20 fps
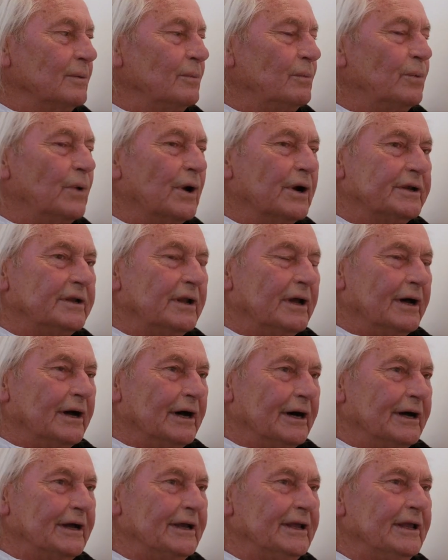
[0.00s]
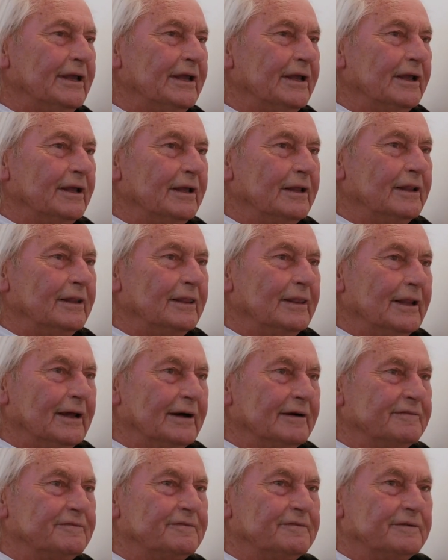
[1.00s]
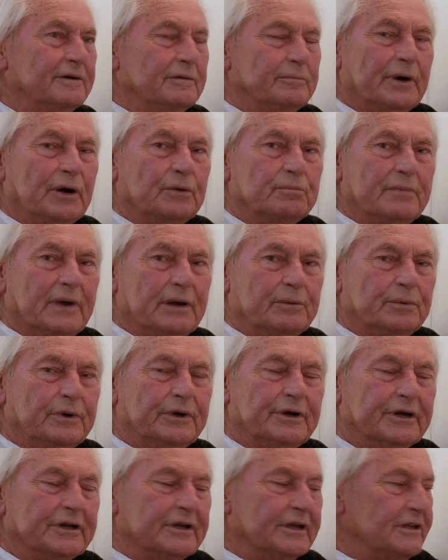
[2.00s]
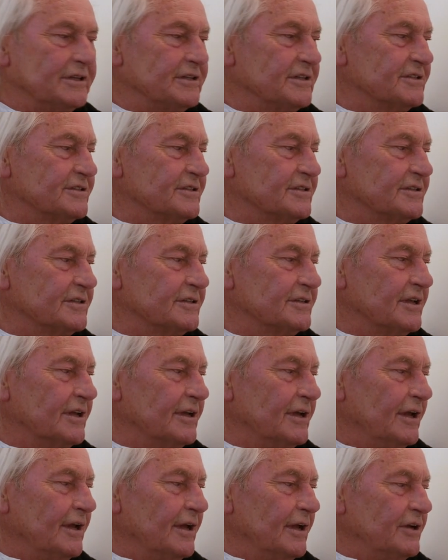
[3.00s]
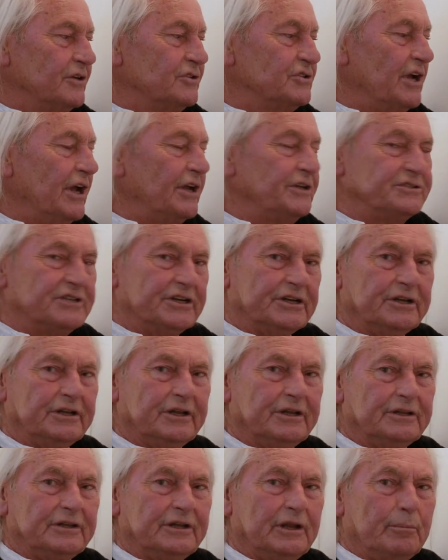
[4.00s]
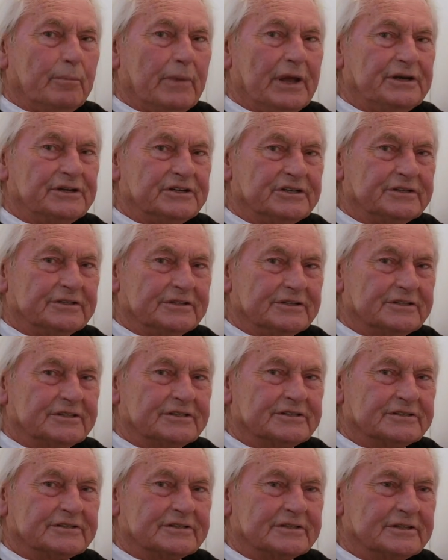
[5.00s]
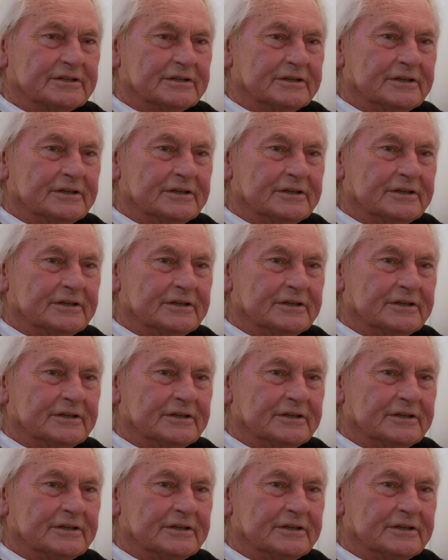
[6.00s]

What I love about my work is changing dimensions